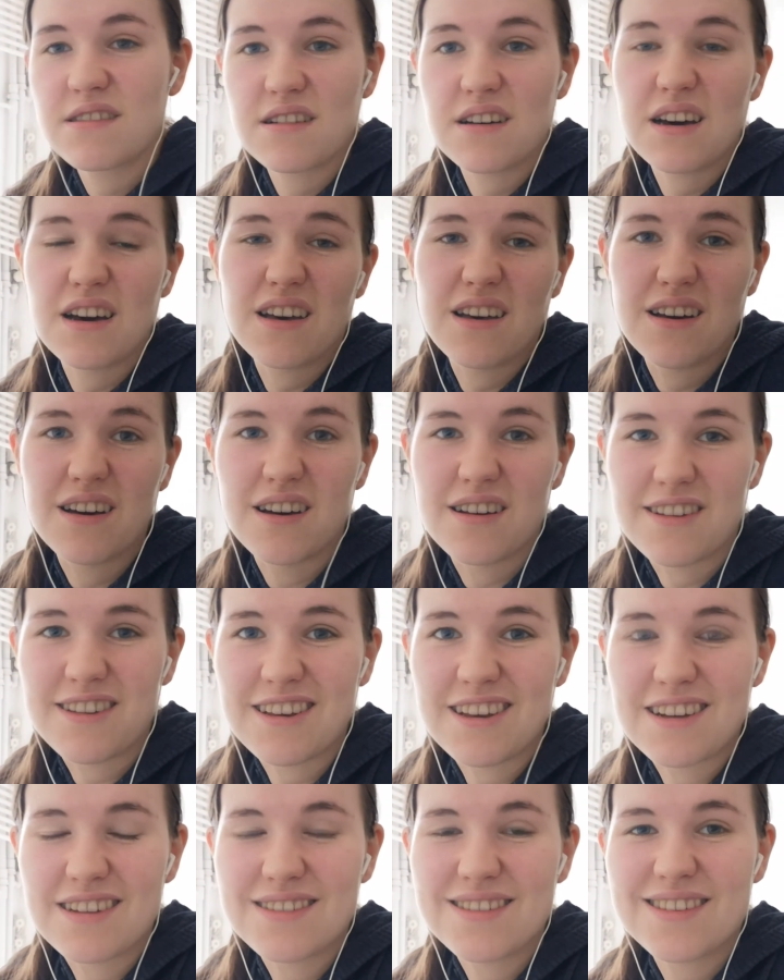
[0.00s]
I
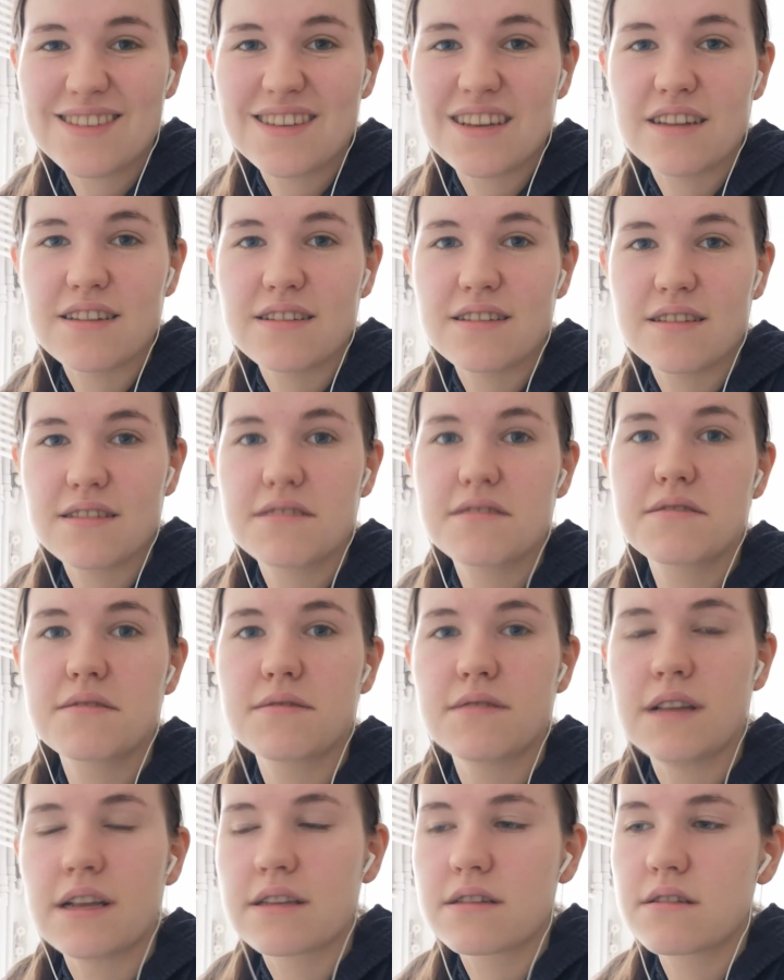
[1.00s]
hardly understand this
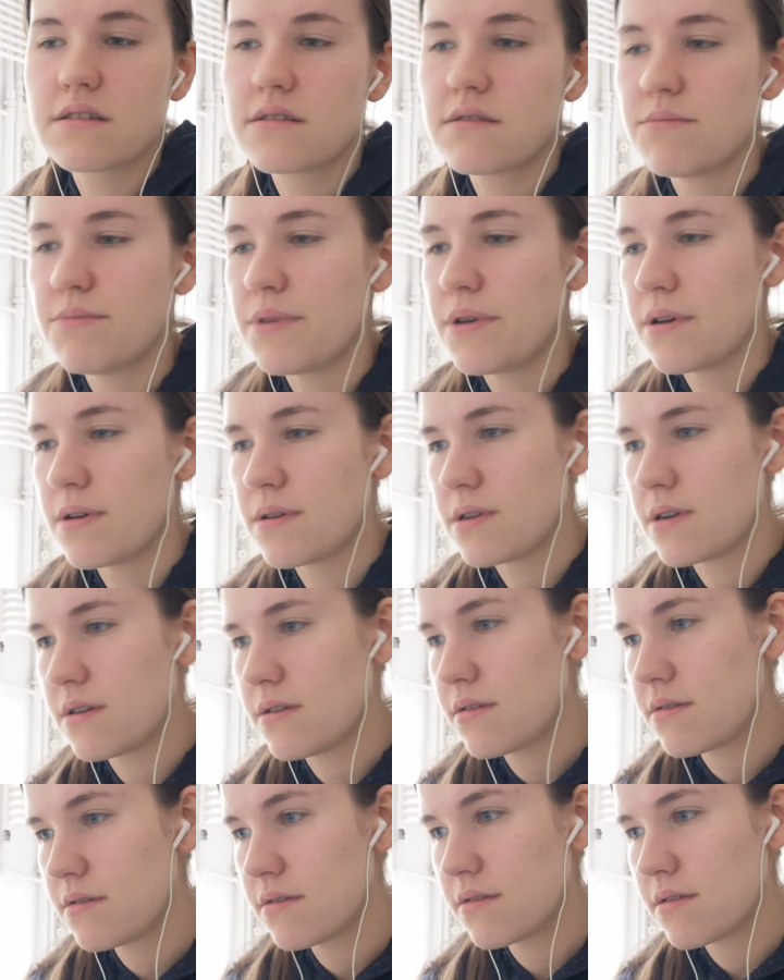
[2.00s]
letter, to be honest.